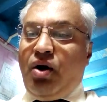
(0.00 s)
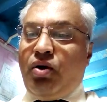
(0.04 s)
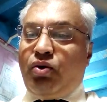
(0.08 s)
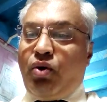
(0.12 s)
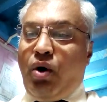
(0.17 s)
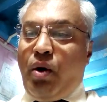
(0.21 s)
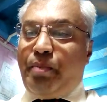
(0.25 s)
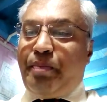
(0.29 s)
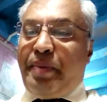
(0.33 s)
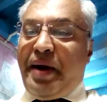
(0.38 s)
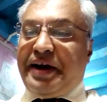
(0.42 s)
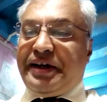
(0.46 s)

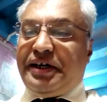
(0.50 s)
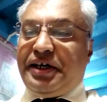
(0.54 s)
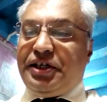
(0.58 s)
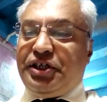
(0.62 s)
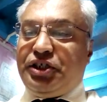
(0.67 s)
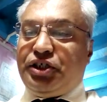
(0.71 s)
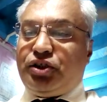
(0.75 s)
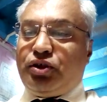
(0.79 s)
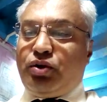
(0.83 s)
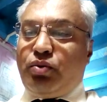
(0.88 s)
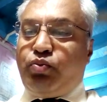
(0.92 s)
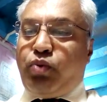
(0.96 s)
Compact
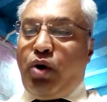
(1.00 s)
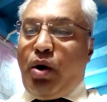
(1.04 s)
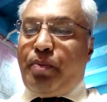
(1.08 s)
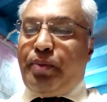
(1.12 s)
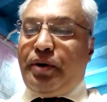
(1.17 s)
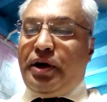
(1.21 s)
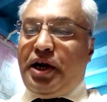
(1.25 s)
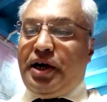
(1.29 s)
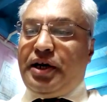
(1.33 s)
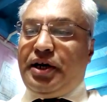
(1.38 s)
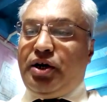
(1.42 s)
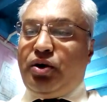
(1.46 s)
disc,
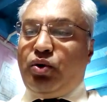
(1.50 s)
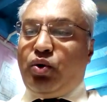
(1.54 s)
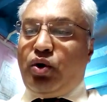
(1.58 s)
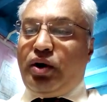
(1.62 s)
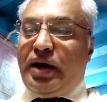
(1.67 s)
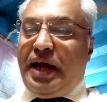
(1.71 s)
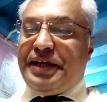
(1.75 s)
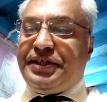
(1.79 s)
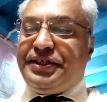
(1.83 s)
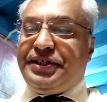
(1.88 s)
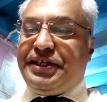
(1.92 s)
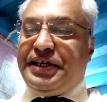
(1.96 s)
popularly known
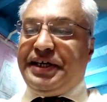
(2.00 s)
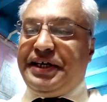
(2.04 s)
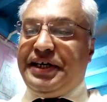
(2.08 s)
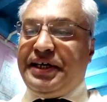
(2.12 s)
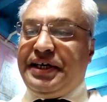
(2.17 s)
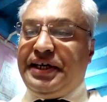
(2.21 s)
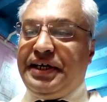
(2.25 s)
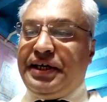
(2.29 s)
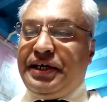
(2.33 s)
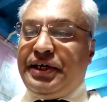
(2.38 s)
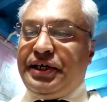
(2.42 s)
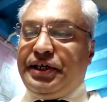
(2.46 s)
as
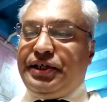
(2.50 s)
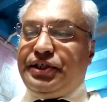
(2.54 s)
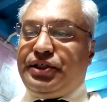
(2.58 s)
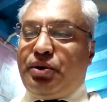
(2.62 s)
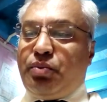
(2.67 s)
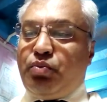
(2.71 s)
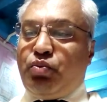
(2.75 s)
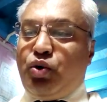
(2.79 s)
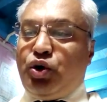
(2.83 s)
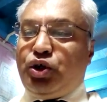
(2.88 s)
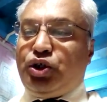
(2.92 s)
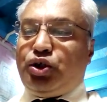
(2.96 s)
CD, is the
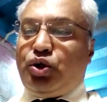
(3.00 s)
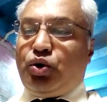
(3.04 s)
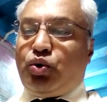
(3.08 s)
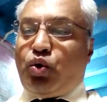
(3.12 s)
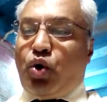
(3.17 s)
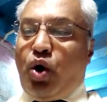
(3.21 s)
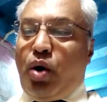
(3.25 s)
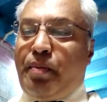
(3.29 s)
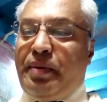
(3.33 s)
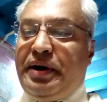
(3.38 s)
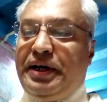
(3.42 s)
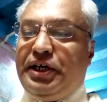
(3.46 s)
most
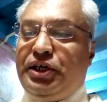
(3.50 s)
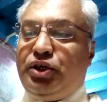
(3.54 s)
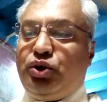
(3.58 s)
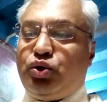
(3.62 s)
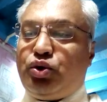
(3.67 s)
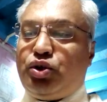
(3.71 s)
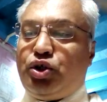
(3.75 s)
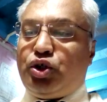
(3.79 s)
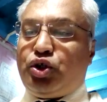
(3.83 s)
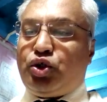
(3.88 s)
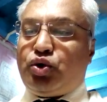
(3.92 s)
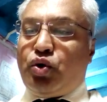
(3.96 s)
commonly
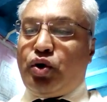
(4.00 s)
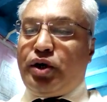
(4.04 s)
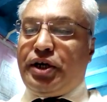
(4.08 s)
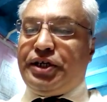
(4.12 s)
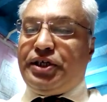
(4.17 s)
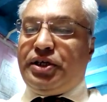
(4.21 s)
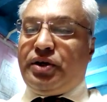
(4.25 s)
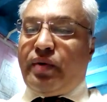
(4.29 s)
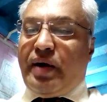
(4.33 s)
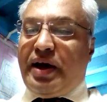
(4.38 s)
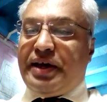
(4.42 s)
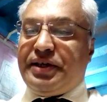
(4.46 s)
used storage
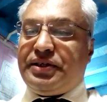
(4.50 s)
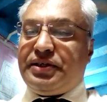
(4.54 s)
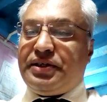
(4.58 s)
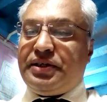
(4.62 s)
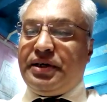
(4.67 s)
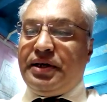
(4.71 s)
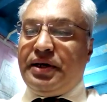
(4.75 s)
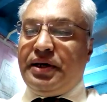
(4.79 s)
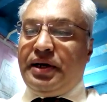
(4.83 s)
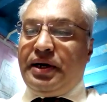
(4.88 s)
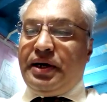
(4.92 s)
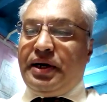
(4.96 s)
device.
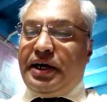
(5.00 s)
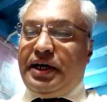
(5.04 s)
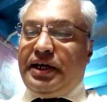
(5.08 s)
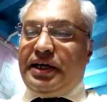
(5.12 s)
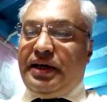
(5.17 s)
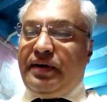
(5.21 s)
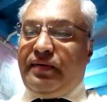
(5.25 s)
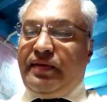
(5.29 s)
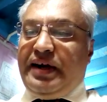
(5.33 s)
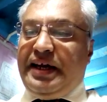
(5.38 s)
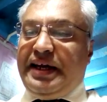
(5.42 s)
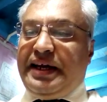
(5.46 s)
A
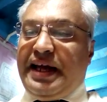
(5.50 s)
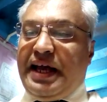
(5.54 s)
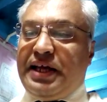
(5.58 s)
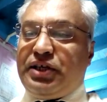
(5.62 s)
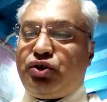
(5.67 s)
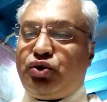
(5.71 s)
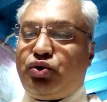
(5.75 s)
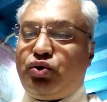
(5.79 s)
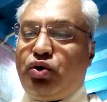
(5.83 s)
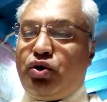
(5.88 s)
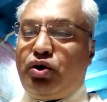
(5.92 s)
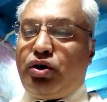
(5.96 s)
DVD can
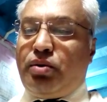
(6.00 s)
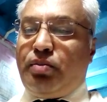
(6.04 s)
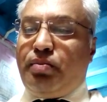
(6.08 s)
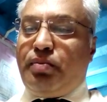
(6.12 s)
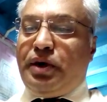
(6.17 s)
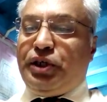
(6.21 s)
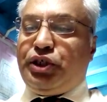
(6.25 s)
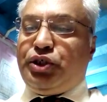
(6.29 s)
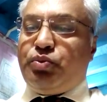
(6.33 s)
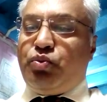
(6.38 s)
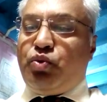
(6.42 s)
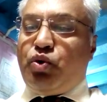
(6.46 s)
store
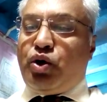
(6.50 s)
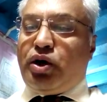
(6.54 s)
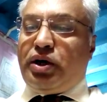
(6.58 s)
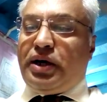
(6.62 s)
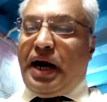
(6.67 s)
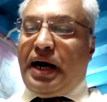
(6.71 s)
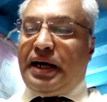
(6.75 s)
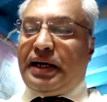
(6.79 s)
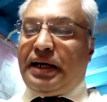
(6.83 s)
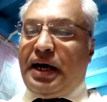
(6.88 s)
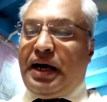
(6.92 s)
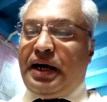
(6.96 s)
much more
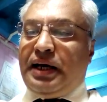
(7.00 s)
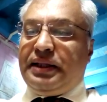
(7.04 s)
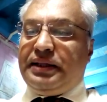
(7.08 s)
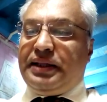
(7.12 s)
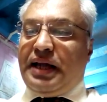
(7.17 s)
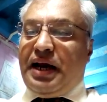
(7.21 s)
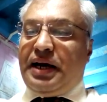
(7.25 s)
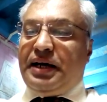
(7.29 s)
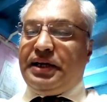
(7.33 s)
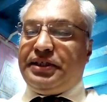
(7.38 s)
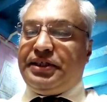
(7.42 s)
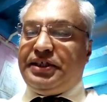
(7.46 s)
data
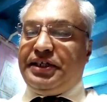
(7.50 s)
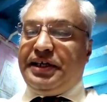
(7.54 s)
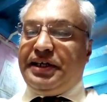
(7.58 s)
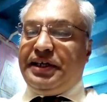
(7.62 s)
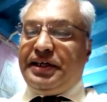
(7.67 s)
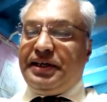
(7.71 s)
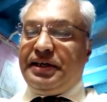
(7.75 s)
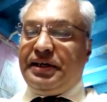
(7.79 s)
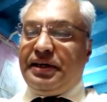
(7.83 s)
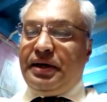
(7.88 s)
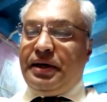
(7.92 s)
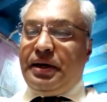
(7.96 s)
than a
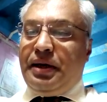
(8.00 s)
CD.